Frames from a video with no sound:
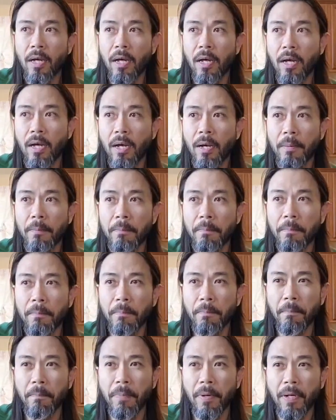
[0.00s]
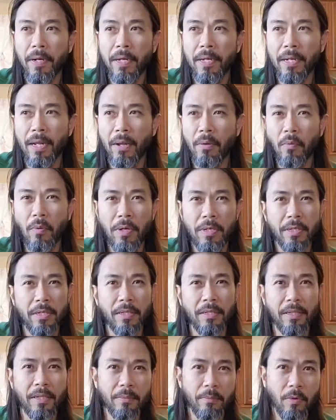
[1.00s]
But I
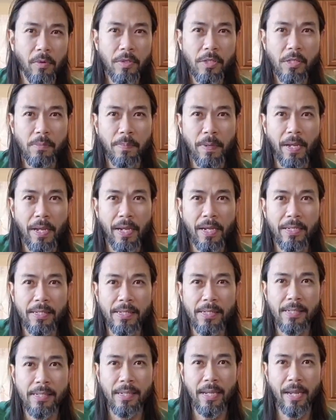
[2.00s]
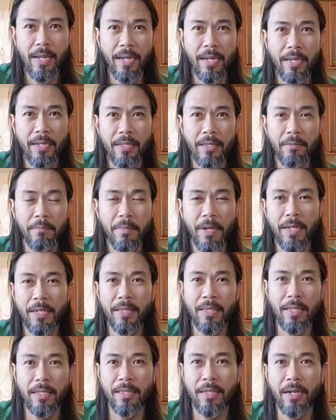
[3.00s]
wanted a little more space, and the
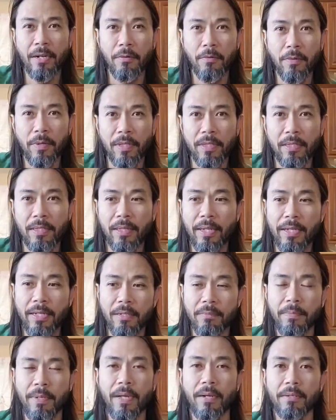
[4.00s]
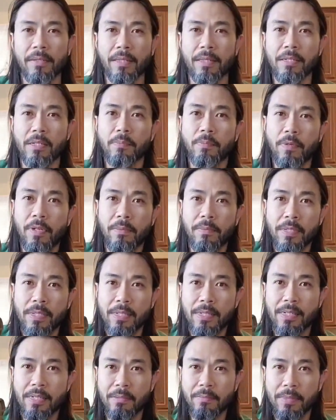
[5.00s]
main thing that I really like about this Prima
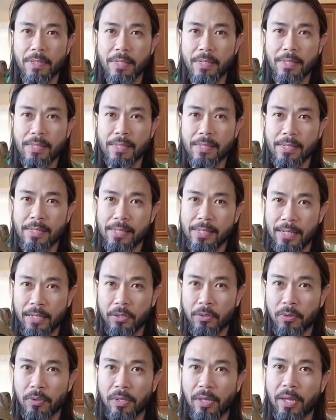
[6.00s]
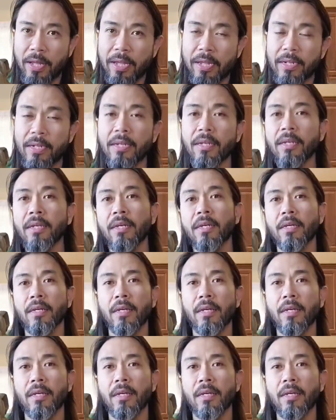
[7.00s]
system is this center line